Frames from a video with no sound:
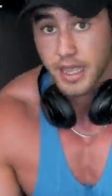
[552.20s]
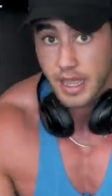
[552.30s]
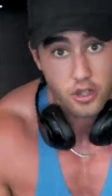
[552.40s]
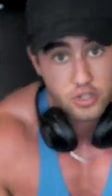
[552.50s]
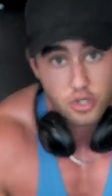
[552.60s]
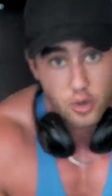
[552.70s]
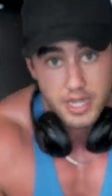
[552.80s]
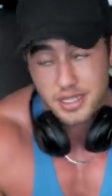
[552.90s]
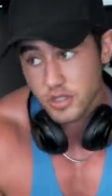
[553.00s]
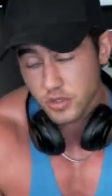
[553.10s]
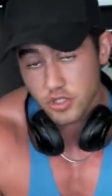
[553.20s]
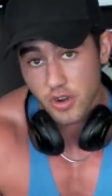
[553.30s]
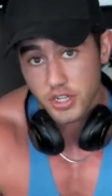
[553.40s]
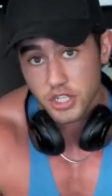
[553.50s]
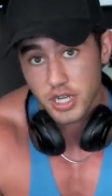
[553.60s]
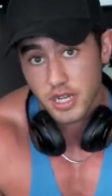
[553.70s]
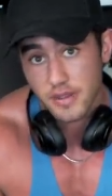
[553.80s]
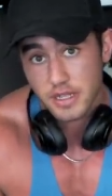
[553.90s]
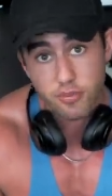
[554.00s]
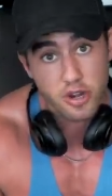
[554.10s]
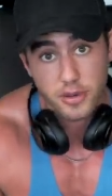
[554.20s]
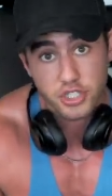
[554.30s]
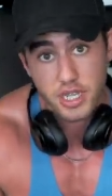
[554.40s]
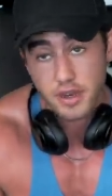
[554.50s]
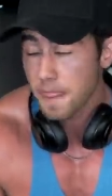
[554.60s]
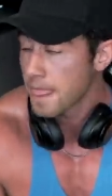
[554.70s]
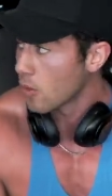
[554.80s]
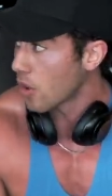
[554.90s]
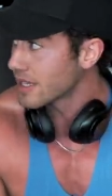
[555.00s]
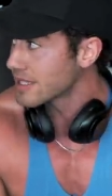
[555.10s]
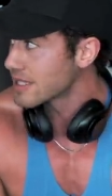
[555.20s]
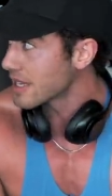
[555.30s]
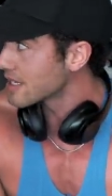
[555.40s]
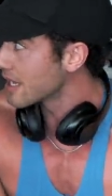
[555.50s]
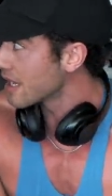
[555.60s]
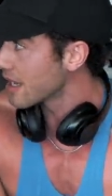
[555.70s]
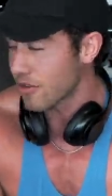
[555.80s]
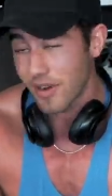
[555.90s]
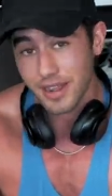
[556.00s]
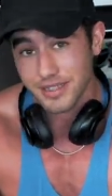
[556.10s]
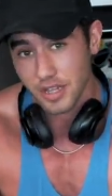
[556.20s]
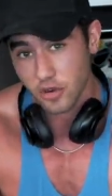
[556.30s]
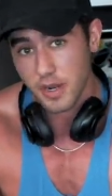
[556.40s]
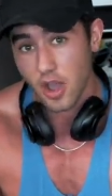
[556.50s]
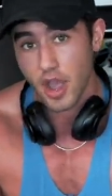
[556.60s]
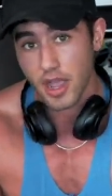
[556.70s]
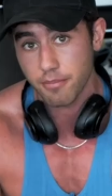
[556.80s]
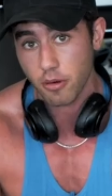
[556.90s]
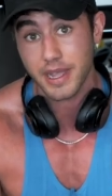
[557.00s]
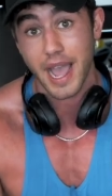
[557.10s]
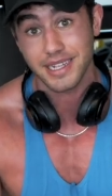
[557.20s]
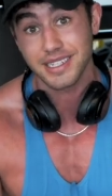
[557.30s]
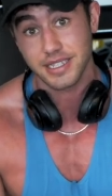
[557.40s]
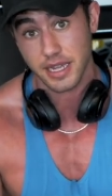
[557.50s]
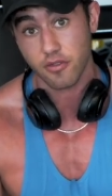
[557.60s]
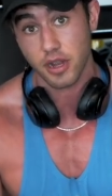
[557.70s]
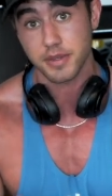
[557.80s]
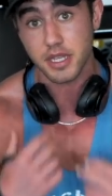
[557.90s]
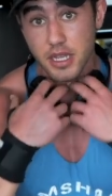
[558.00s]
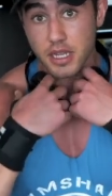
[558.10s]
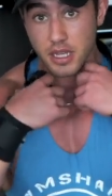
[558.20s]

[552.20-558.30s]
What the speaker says: Get a good squeeze, good stretch, and that's pretty much it. Working sets here around a little bit higher, probably 8 to 10 reps.